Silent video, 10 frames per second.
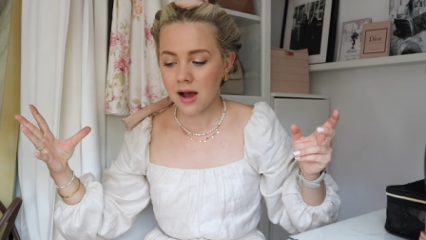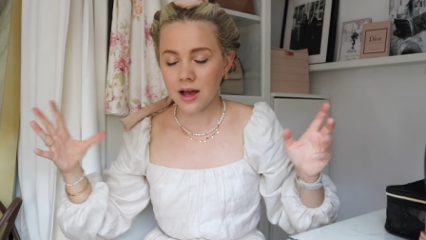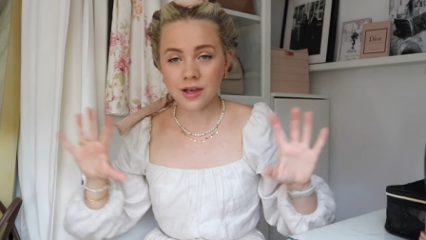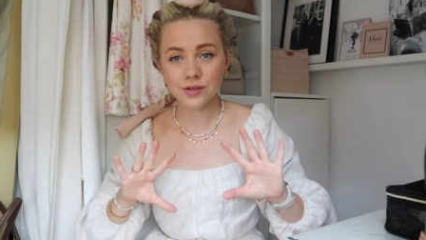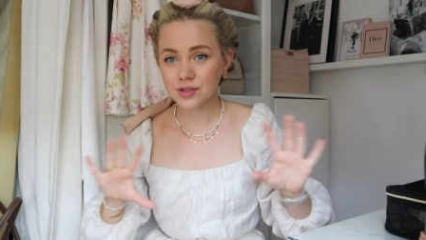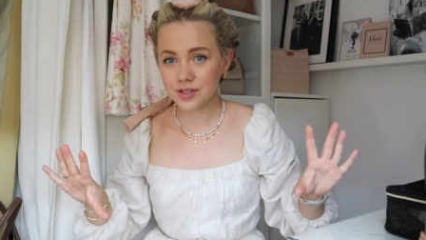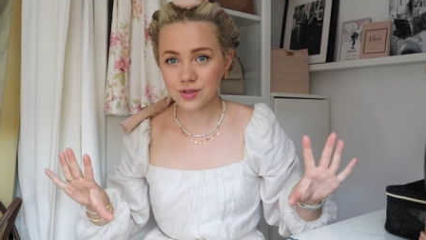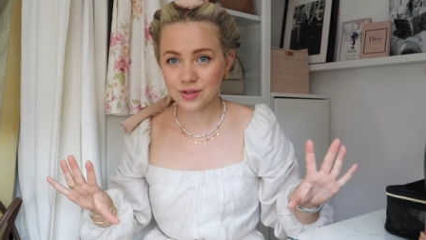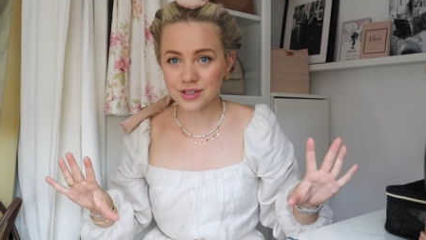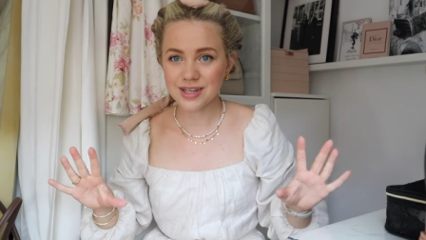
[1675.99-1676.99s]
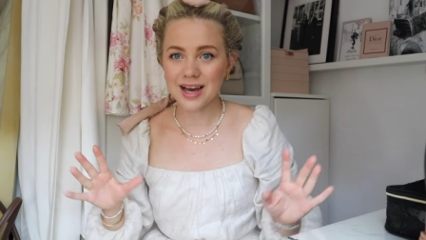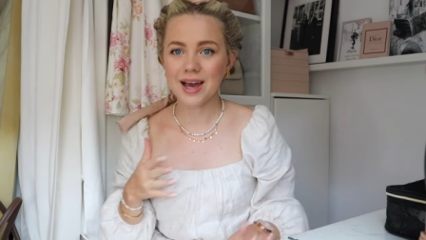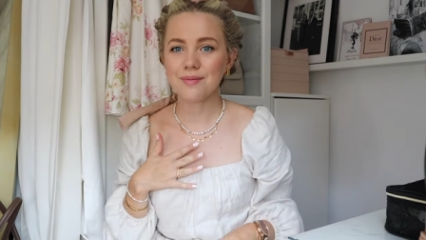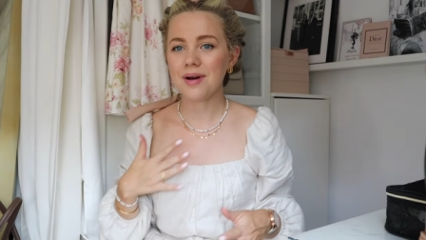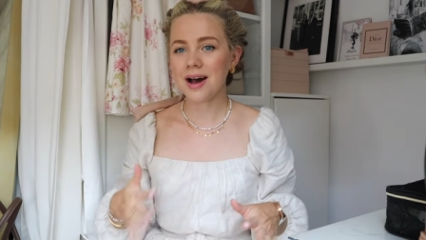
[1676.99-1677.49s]
I use this all the
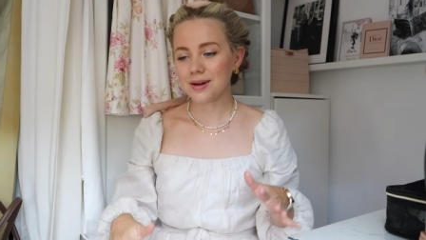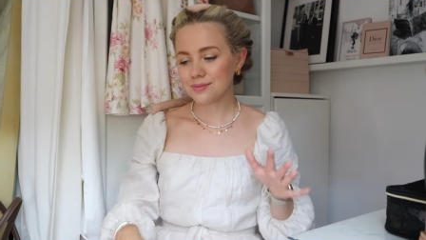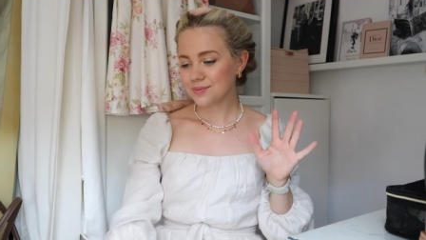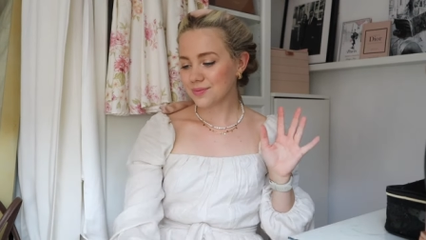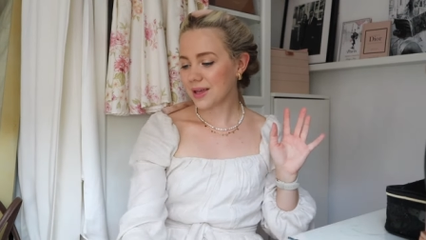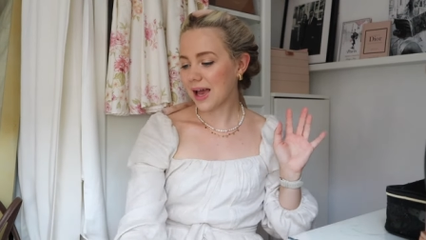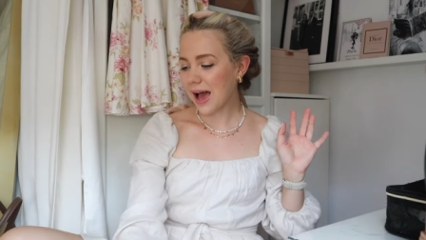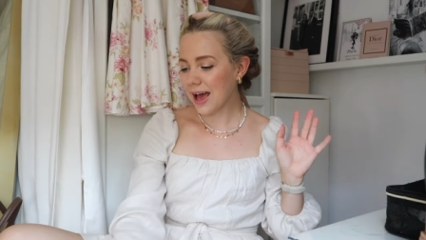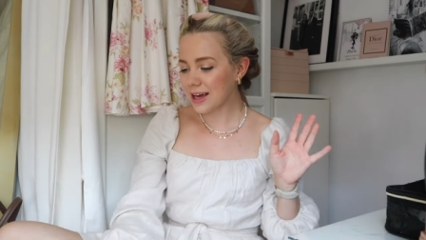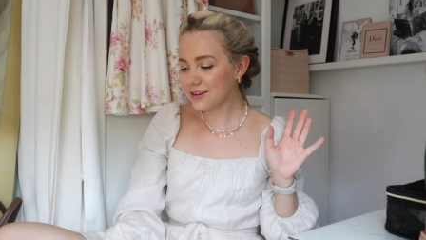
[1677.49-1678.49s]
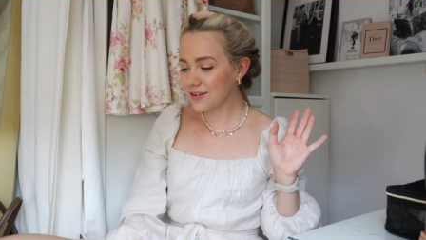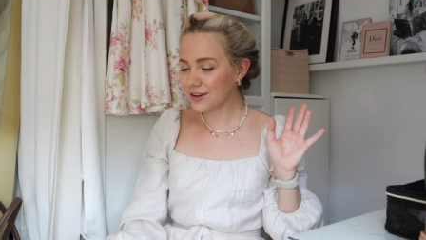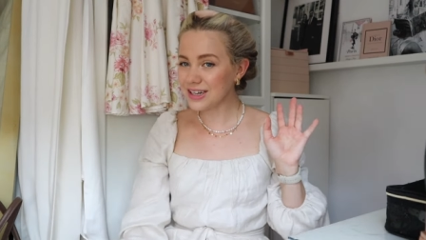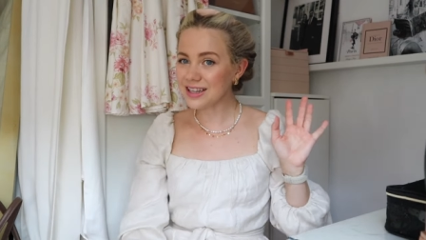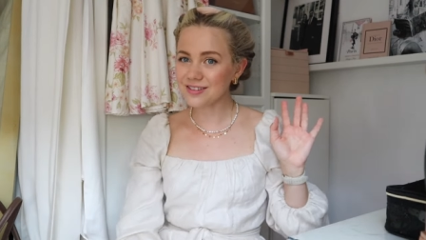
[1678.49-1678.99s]
time. I had a
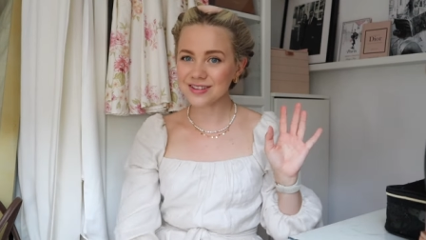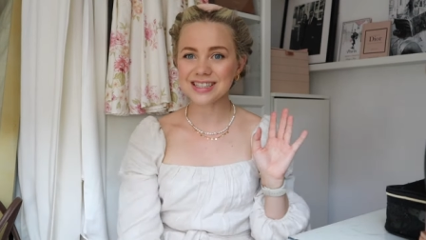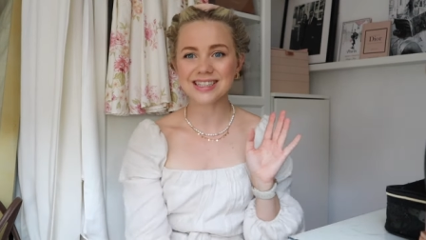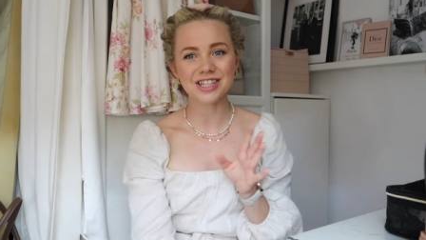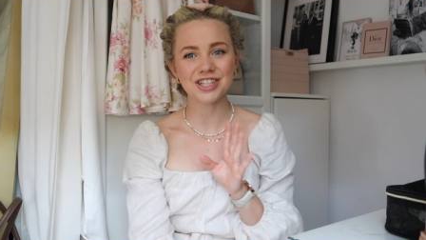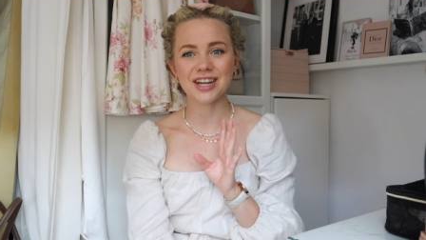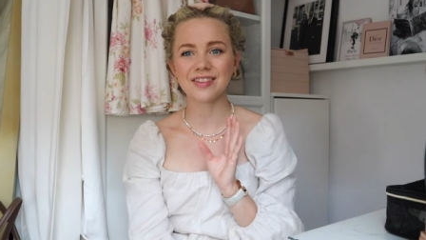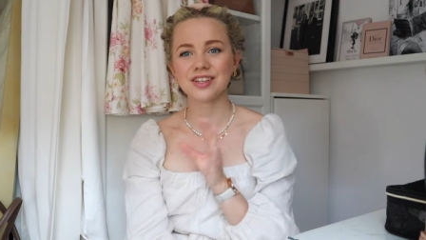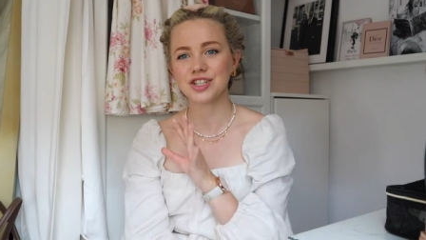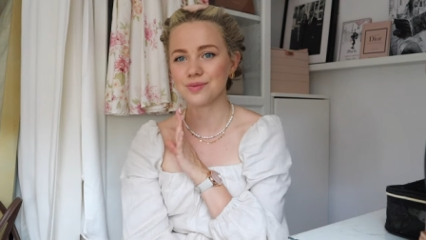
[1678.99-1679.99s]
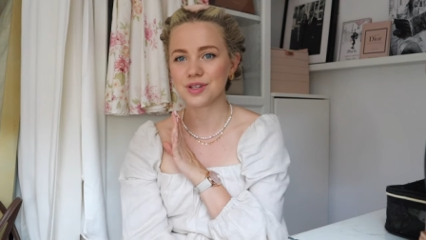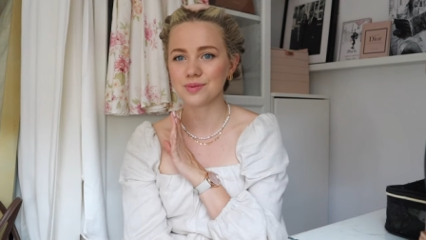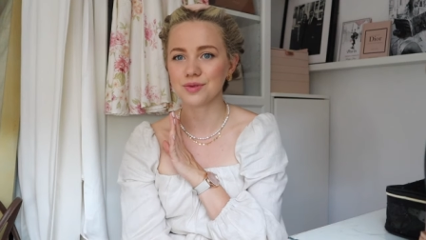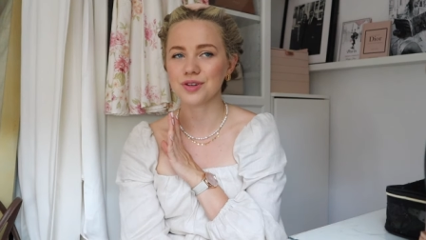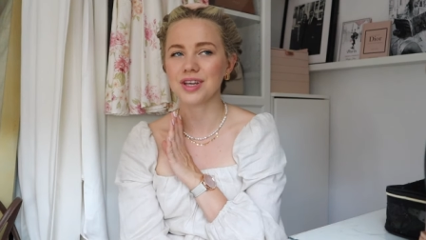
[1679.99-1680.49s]
very lovely session at the gym
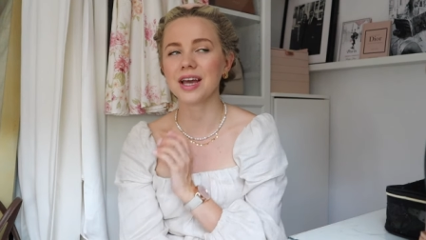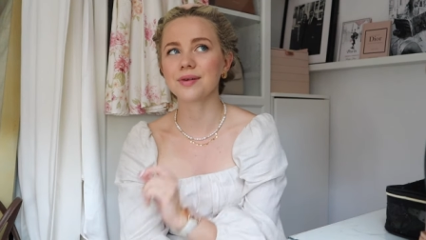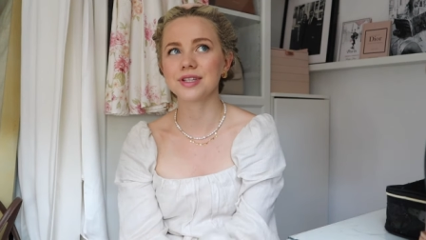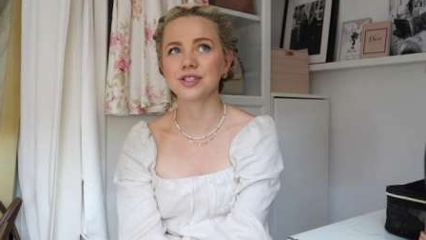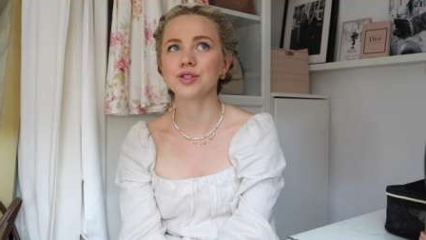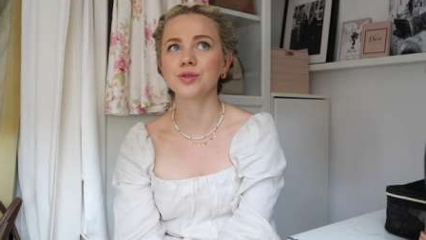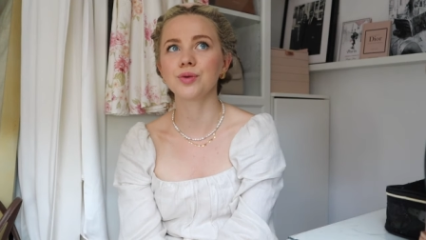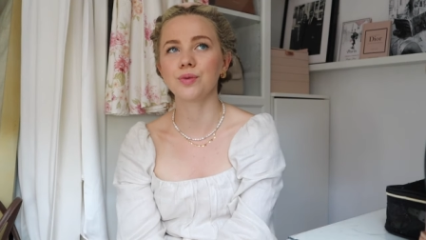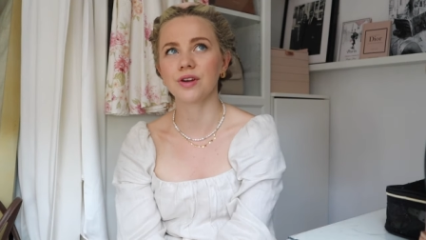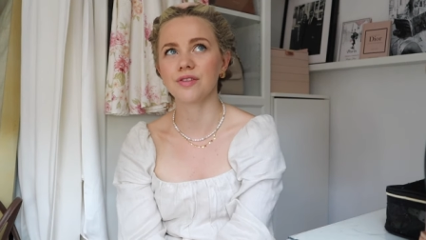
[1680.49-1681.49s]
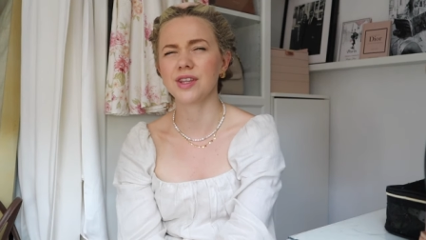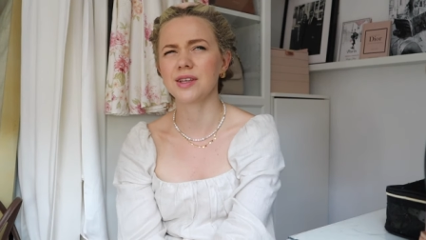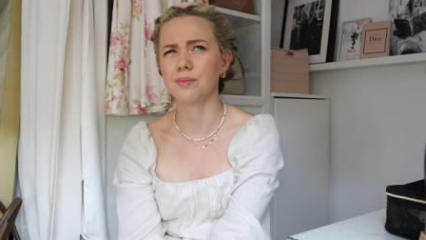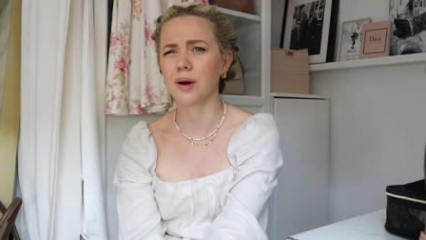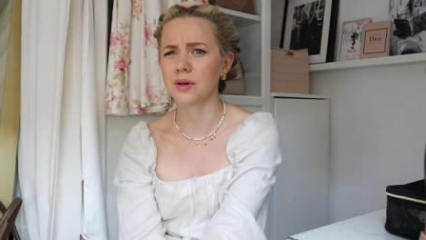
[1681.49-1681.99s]
this morning. I went to one of the
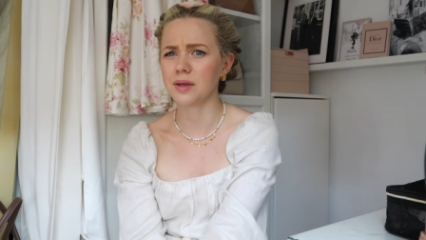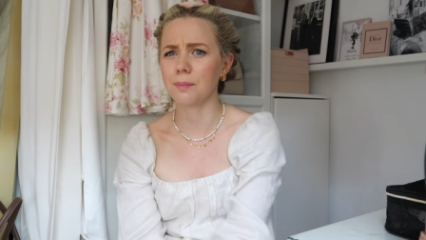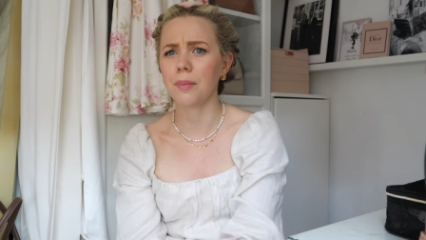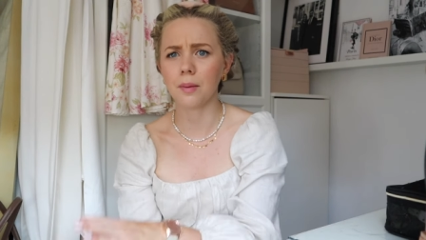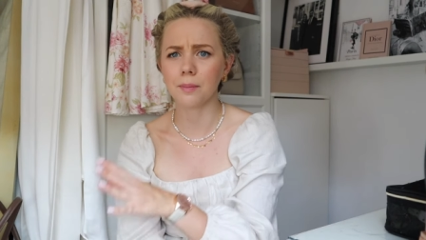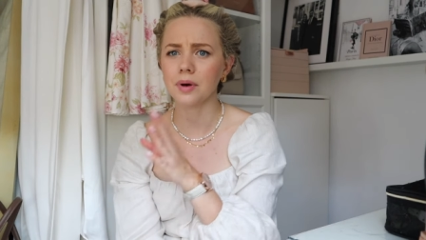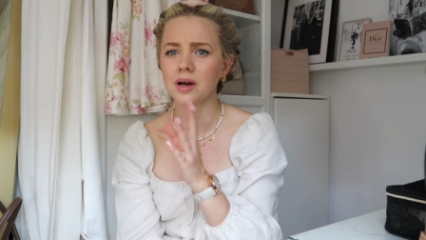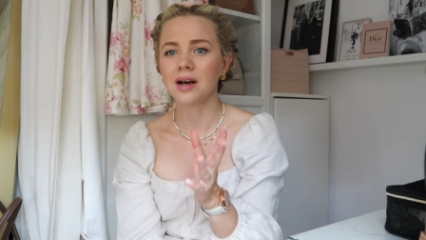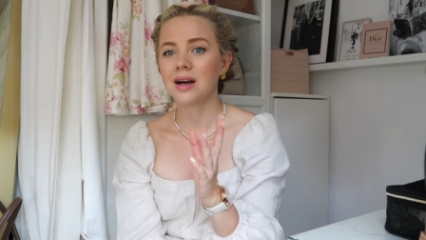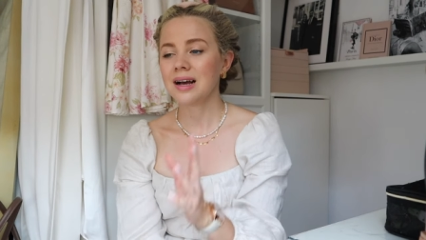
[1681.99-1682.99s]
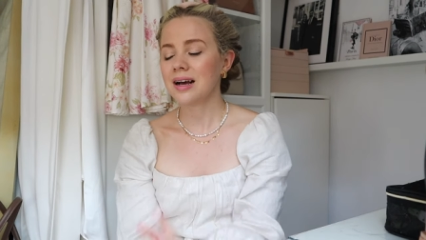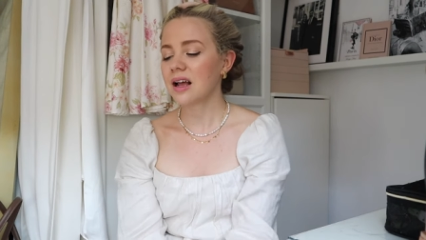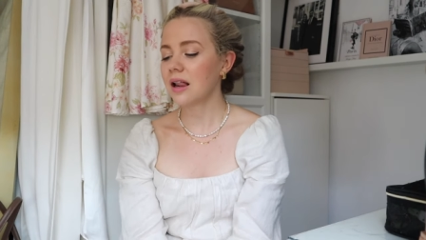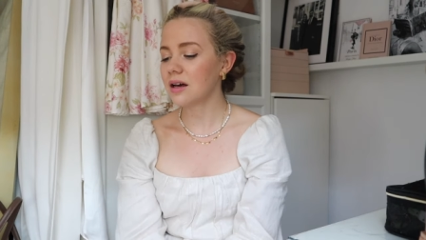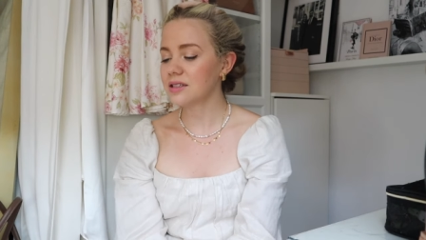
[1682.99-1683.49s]
body pump
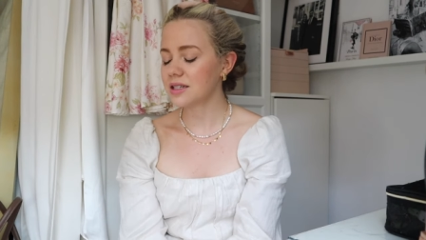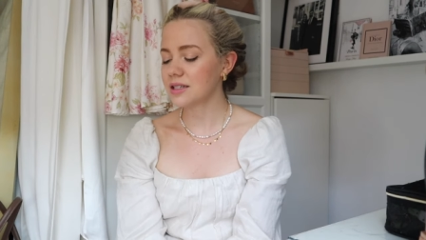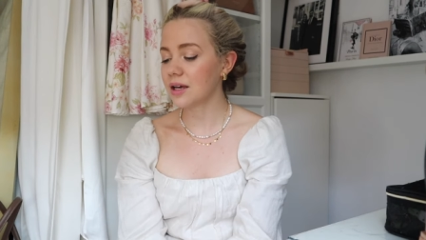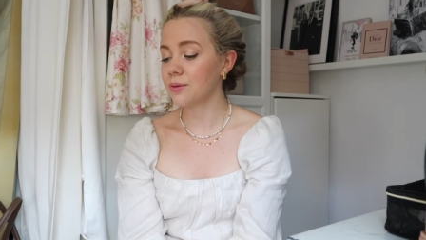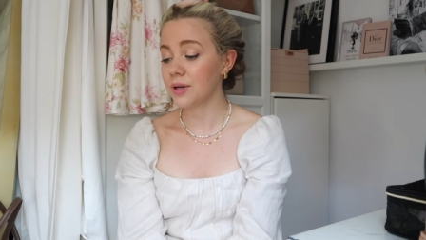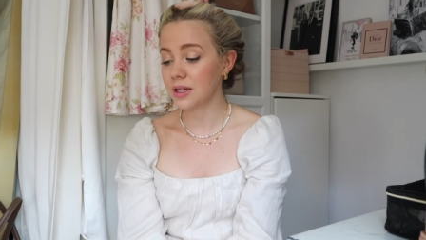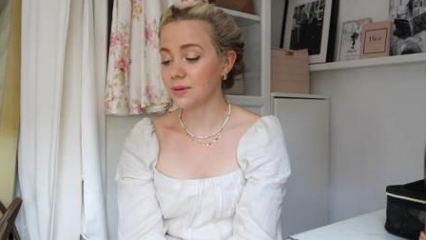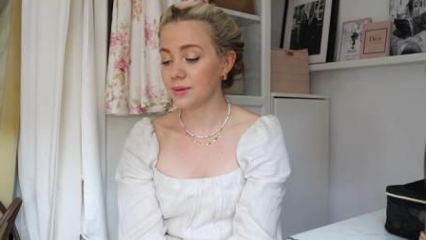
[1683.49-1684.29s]
classes. I really,